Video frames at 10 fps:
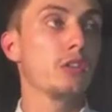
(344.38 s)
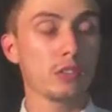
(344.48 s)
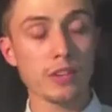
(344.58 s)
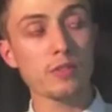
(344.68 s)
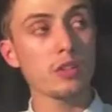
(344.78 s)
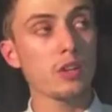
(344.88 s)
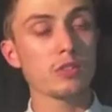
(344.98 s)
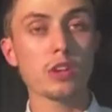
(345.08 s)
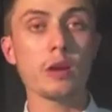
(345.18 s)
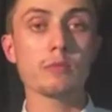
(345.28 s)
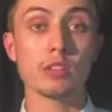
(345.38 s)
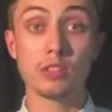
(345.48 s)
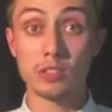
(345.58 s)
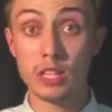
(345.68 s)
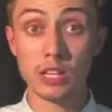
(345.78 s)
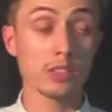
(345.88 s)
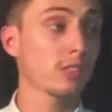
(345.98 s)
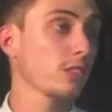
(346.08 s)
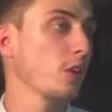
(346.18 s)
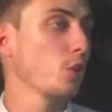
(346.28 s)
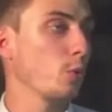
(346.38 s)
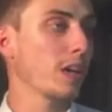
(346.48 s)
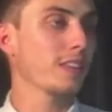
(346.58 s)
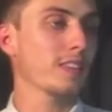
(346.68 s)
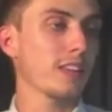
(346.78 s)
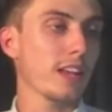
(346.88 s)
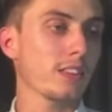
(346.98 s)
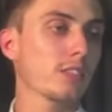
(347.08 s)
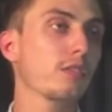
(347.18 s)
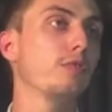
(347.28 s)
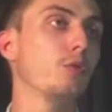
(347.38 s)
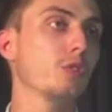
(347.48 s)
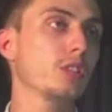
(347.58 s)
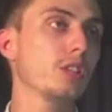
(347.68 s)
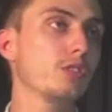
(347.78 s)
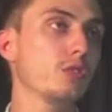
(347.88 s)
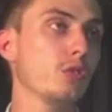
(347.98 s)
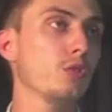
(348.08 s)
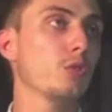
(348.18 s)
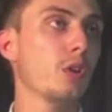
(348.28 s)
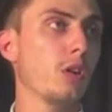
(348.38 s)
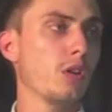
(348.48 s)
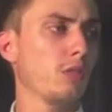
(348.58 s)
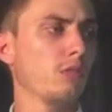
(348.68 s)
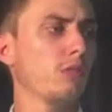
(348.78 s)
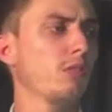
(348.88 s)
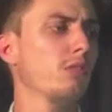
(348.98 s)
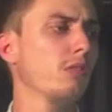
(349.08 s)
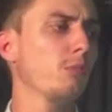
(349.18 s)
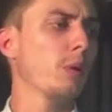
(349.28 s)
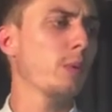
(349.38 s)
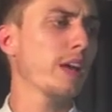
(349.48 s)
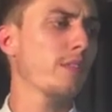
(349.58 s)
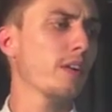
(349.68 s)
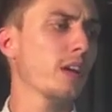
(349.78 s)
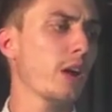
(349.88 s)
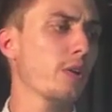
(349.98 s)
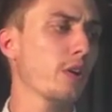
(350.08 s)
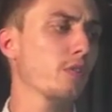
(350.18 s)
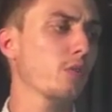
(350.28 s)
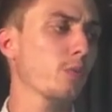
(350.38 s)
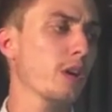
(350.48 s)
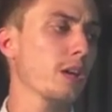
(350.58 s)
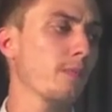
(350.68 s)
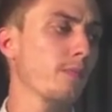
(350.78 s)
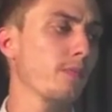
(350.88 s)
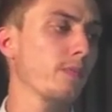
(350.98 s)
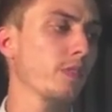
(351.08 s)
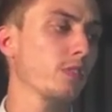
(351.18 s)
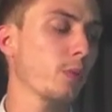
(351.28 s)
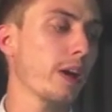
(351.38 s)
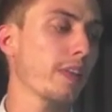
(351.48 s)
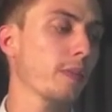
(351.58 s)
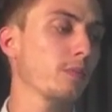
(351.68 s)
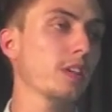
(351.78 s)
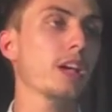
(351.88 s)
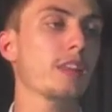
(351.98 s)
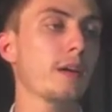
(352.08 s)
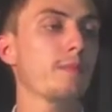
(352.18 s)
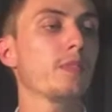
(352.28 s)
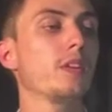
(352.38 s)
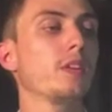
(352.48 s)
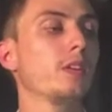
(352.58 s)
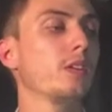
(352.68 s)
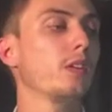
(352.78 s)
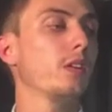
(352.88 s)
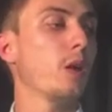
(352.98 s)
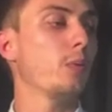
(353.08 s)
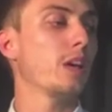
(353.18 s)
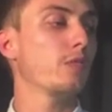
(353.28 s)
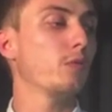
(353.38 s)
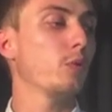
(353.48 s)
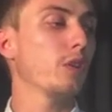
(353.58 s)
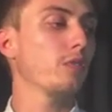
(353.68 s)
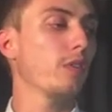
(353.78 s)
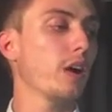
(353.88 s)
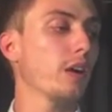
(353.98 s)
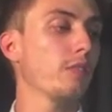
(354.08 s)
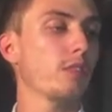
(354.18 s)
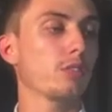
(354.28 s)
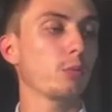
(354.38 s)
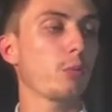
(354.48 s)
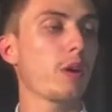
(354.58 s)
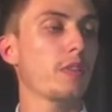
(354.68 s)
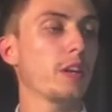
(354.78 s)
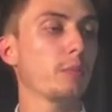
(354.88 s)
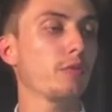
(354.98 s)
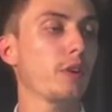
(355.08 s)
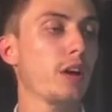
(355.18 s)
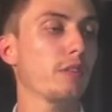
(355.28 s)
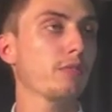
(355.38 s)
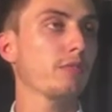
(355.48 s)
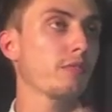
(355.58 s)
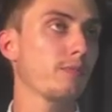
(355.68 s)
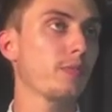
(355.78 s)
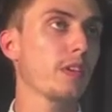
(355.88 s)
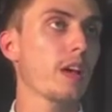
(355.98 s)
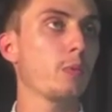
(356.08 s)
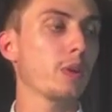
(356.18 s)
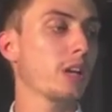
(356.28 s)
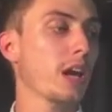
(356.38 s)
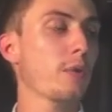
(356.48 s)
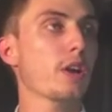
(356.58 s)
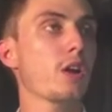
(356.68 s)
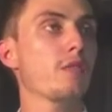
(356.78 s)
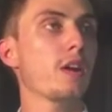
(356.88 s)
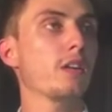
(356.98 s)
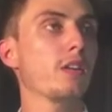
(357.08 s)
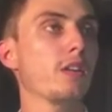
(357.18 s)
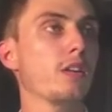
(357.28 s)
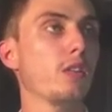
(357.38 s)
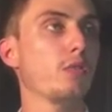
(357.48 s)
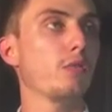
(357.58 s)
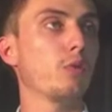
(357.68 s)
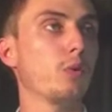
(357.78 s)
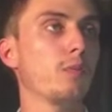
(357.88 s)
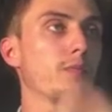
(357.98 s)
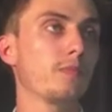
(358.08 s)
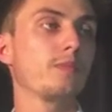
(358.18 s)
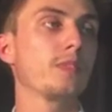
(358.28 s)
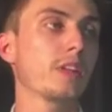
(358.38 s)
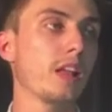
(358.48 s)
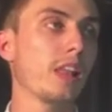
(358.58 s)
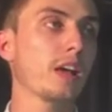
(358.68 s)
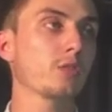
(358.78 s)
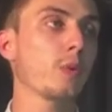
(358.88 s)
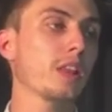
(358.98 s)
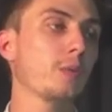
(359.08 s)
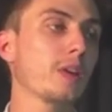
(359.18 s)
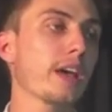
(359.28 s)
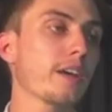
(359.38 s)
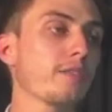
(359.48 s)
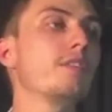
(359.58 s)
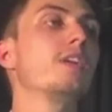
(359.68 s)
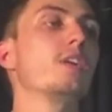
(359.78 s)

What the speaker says: 7 times 6, we get the answer 42, but we have our carried over 3. So we add them together, and we get 45. So we write the number 5, and we carry over the 4. The last one that we have